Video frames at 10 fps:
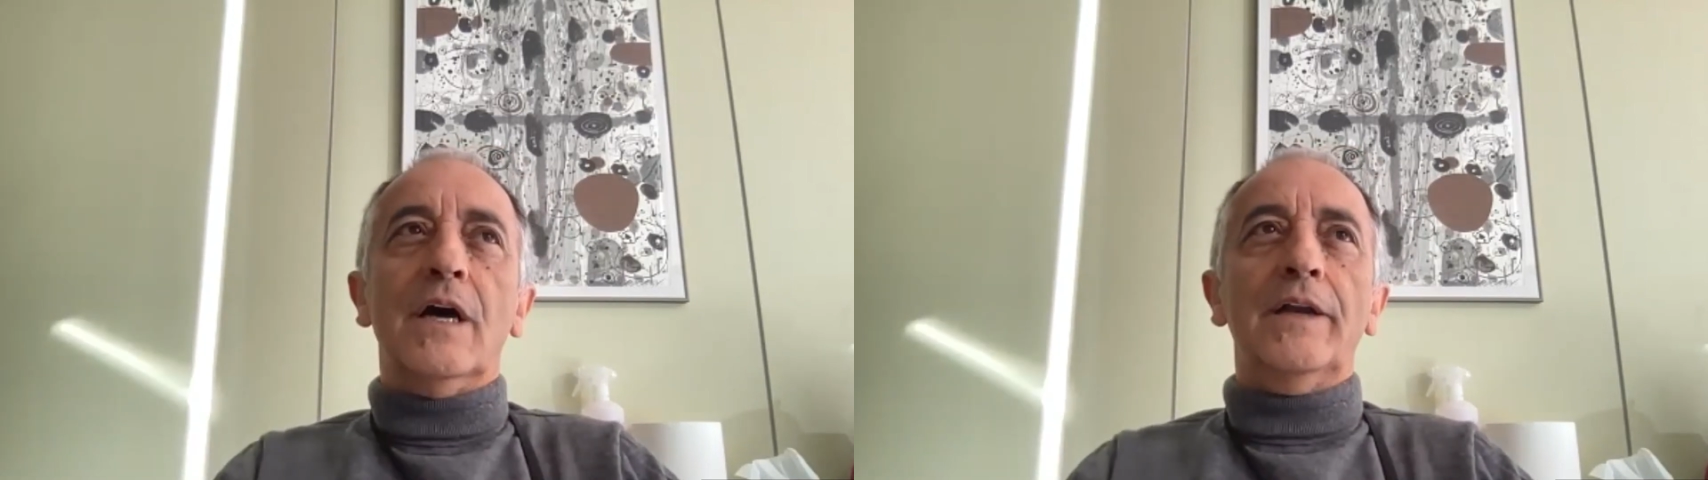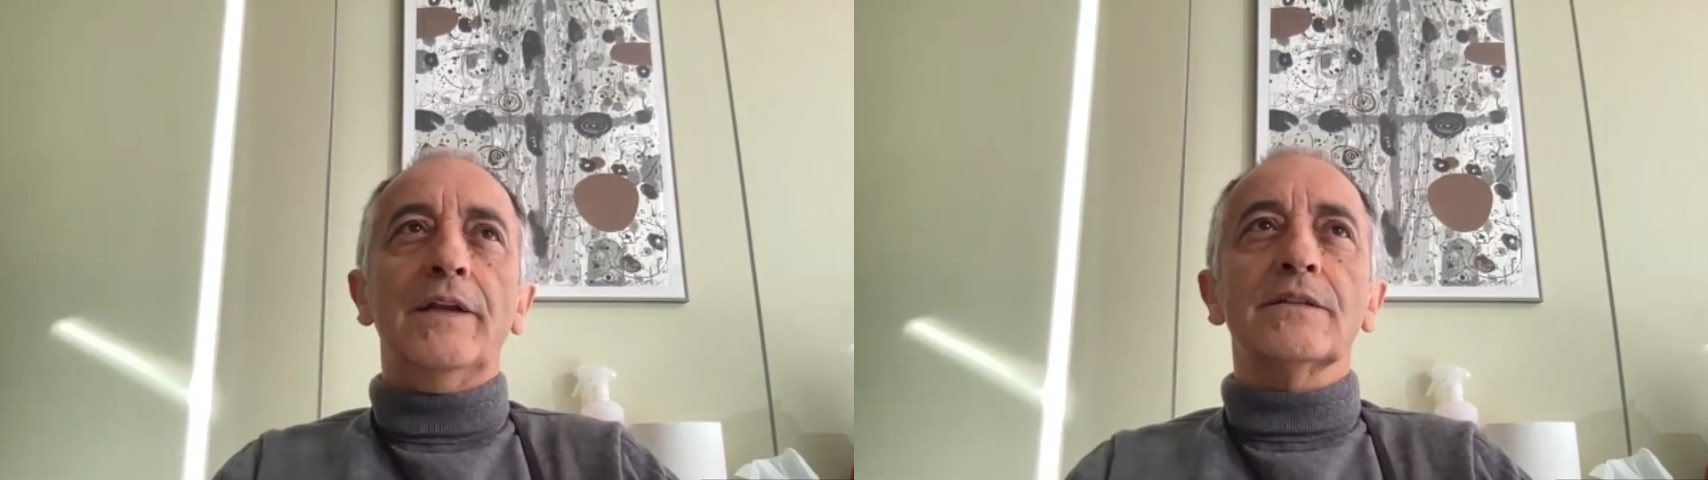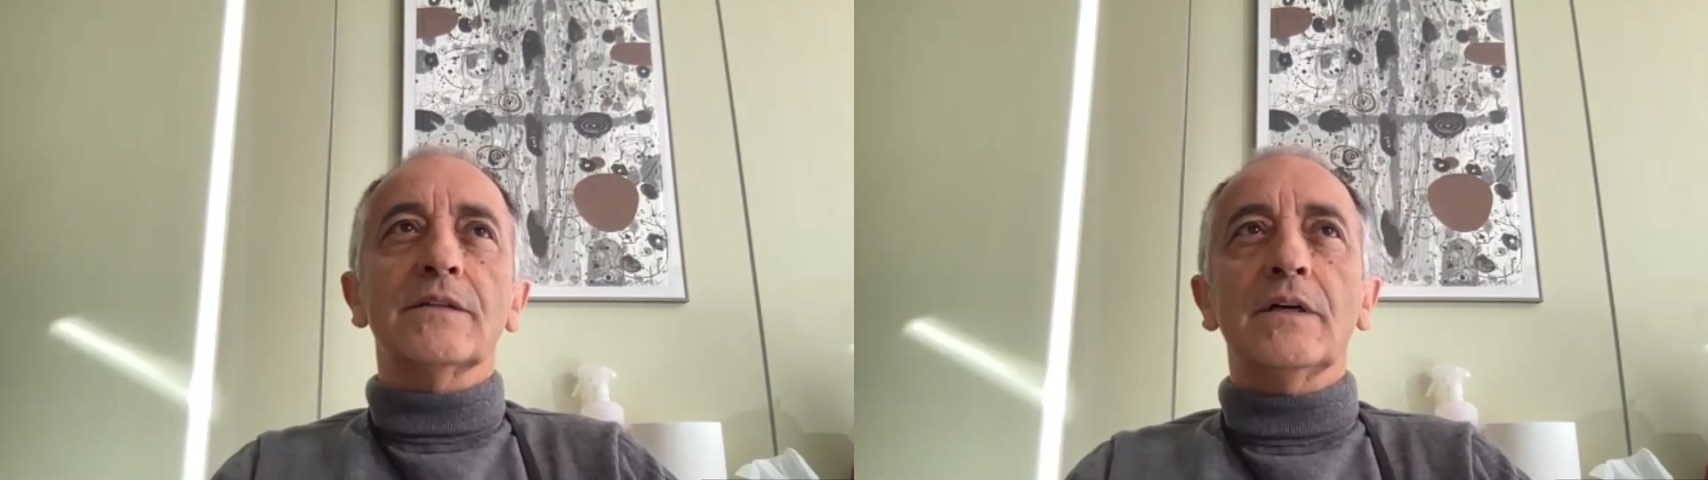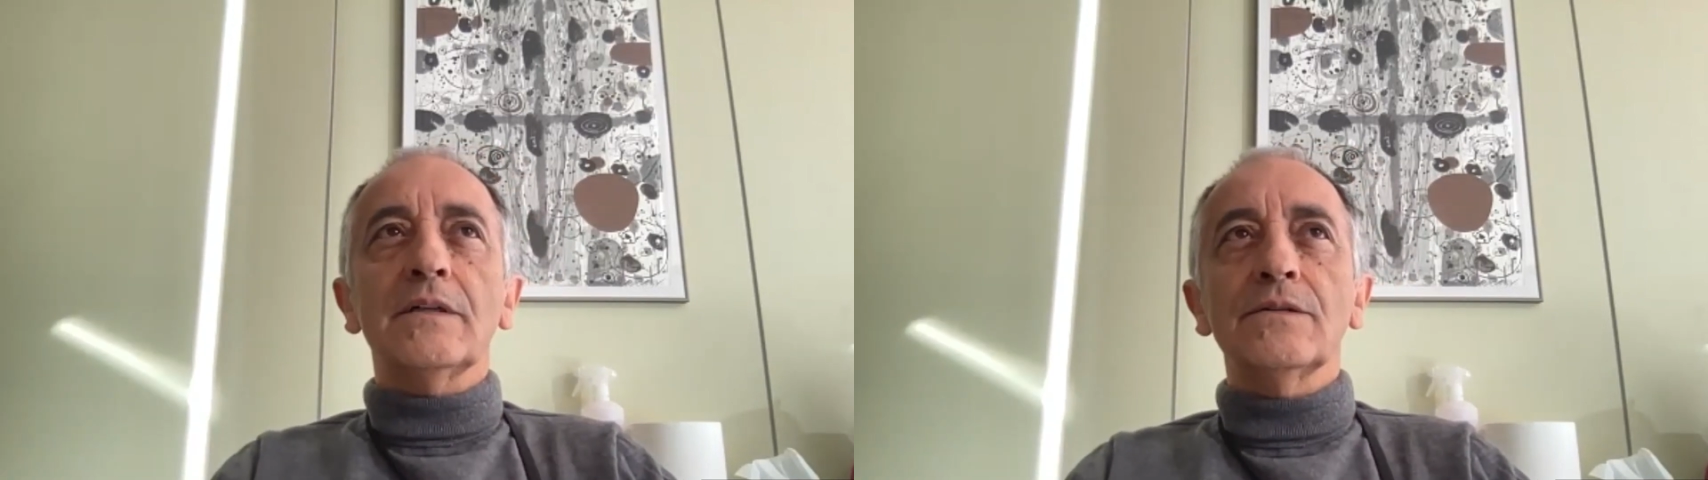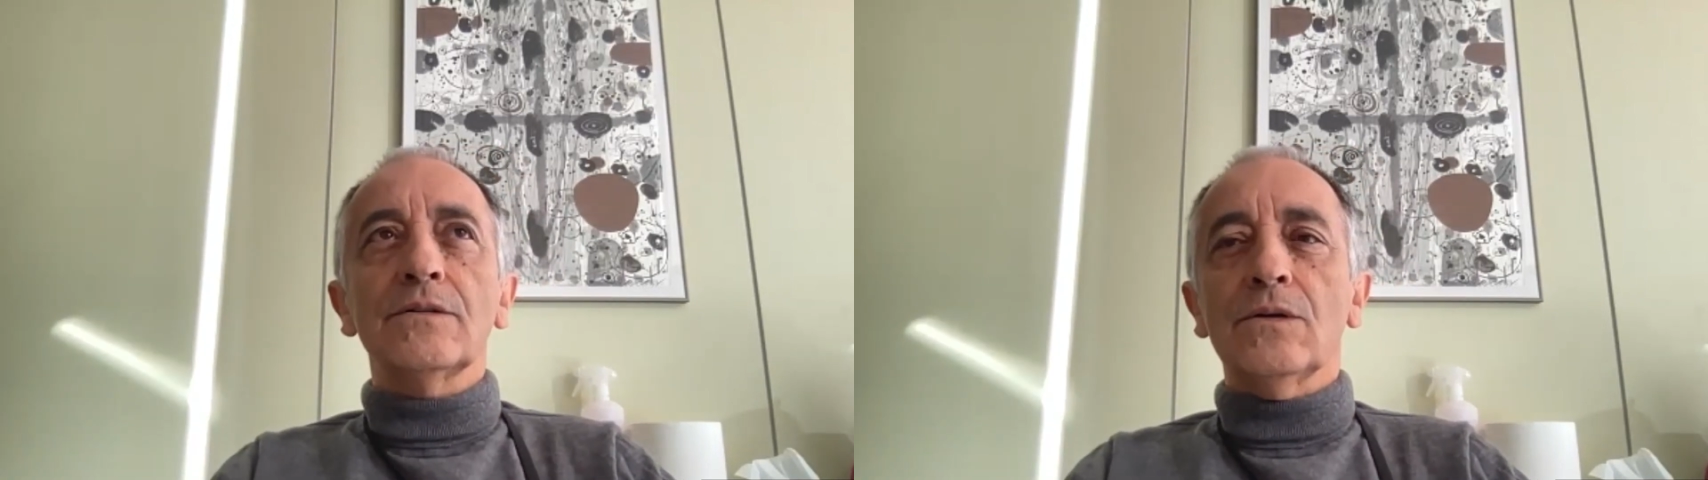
and start,